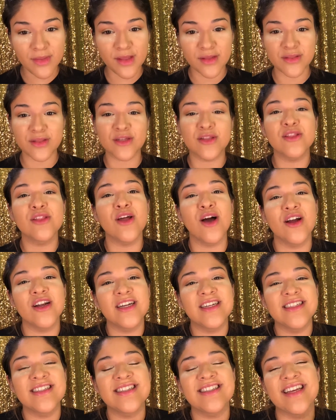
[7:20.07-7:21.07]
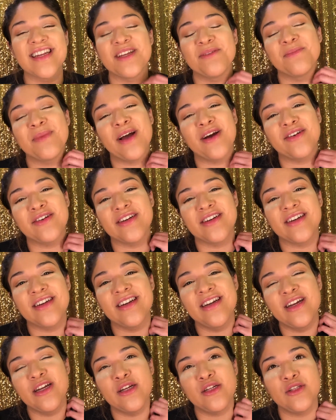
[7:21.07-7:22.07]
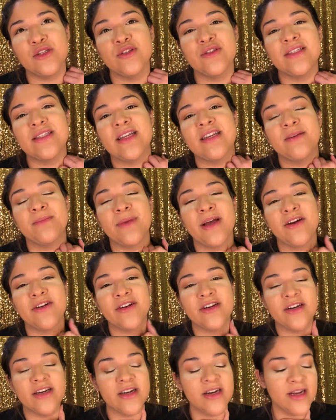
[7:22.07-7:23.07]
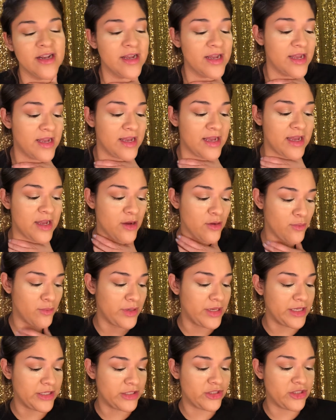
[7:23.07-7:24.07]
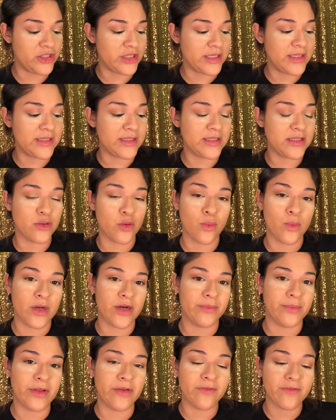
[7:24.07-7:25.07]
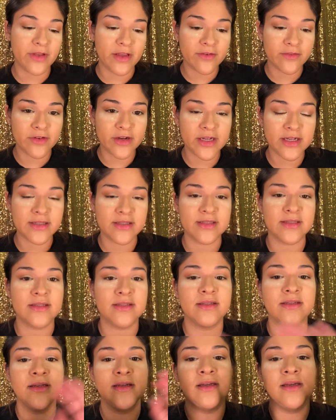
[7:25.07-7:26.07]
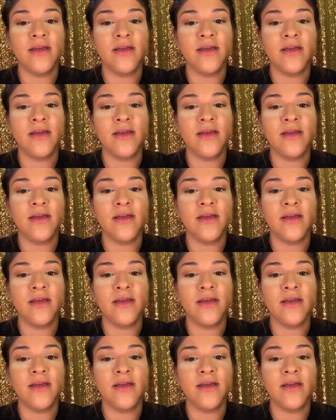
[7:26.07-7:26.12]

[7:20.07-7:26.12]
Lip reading: The Laura setting powder, loose setting powder, which is one of my favorites.